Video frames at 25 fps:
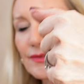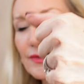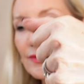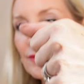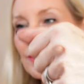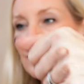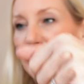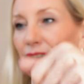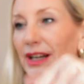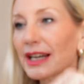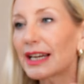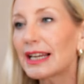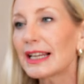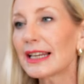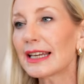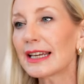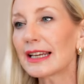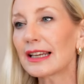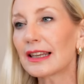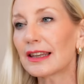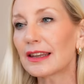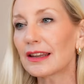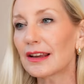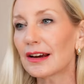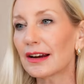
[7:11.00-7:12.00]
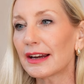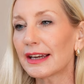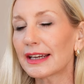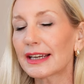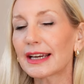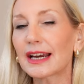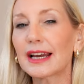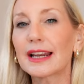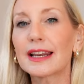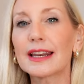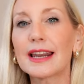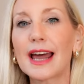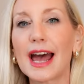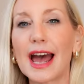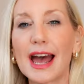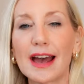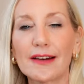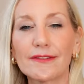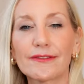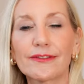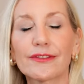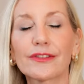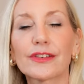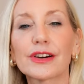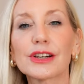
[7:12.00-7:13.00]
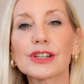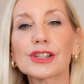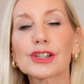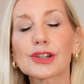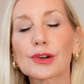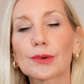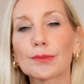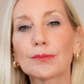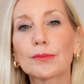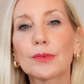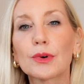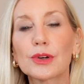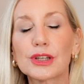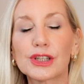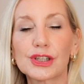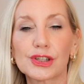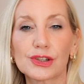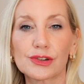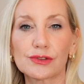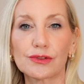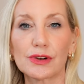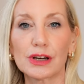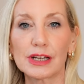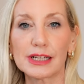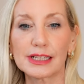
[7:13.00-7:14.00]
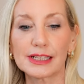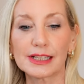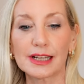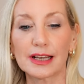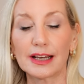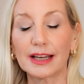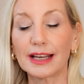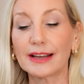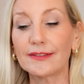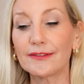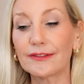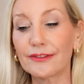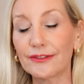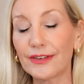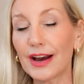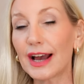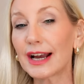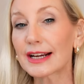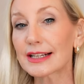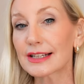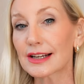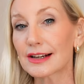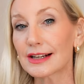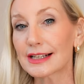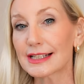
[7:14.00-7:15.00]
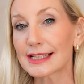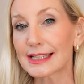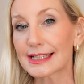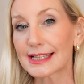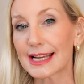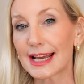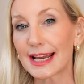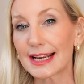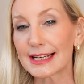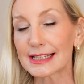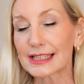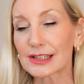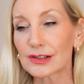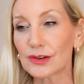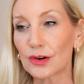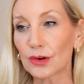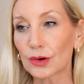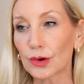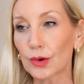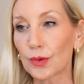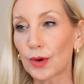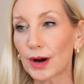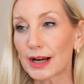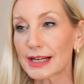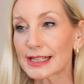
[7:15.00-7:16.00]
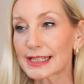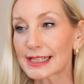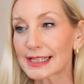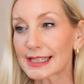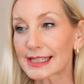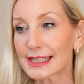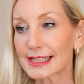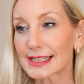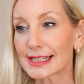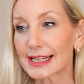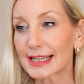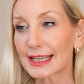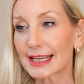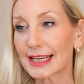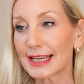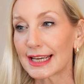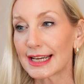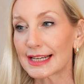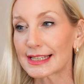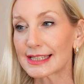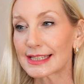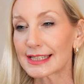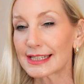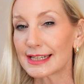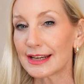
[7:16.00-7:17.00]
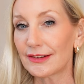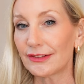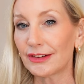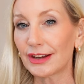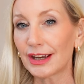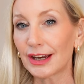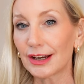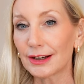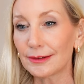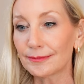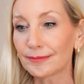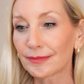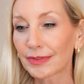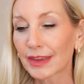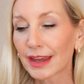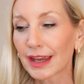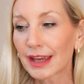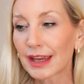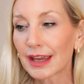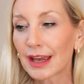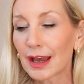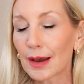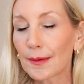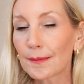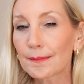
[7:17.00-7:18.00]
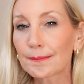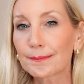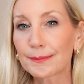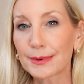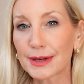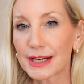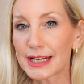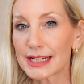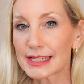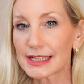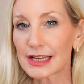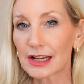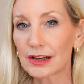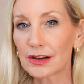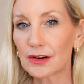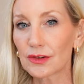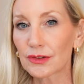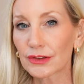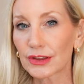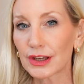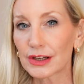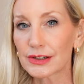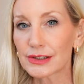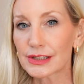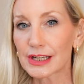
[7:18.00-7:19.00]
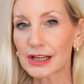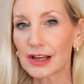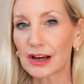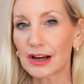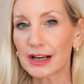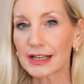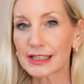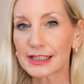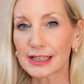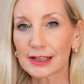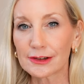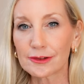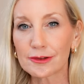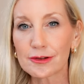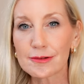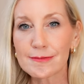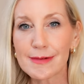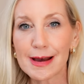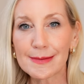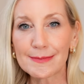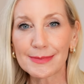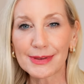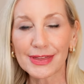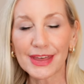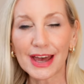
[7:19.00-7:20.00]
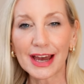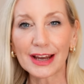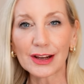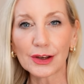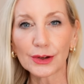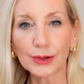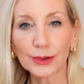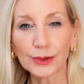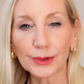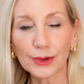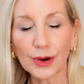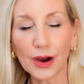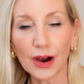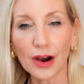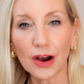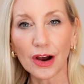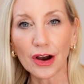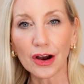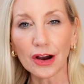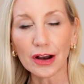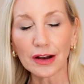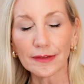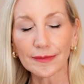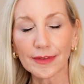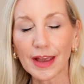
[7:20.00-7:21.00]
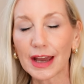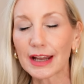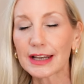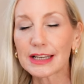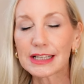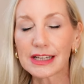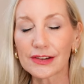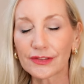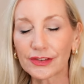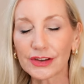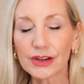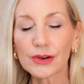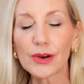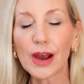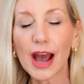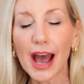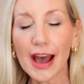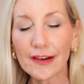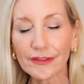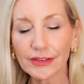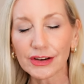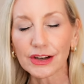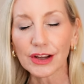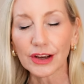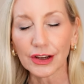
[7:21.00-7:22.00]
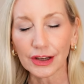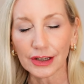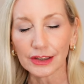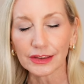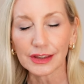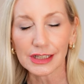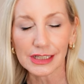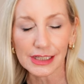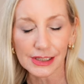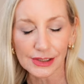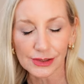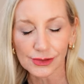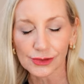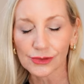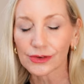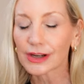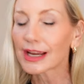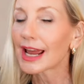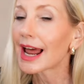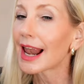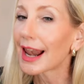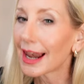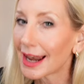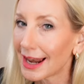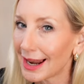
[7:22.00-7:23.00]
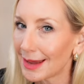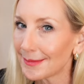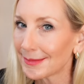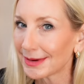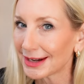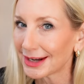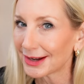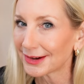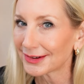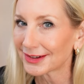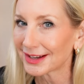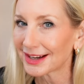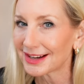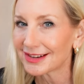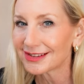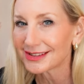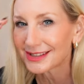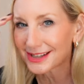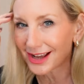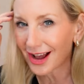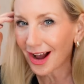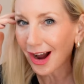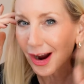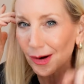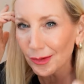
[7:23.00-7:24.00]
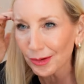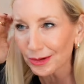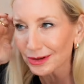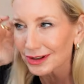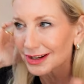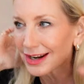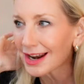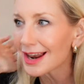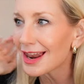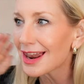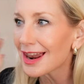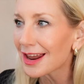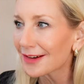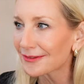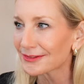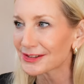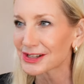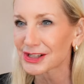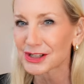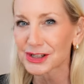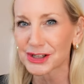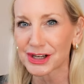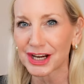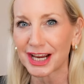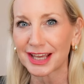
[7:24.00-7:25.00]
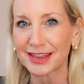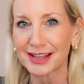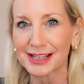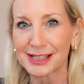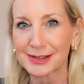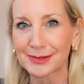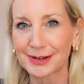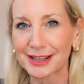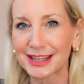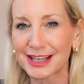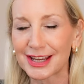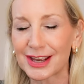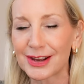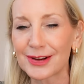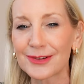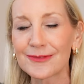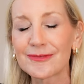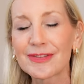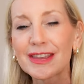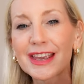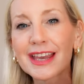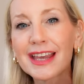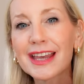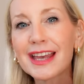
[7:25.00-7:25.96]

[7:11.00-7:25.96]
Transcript: really like an average moisturizer. In fact, I'd say it's not quite as sticky as Nivea, but it's along those lines. And remember that hoo-ha? And if you haven't heard this story, let me know, girls. I would love to share this with you,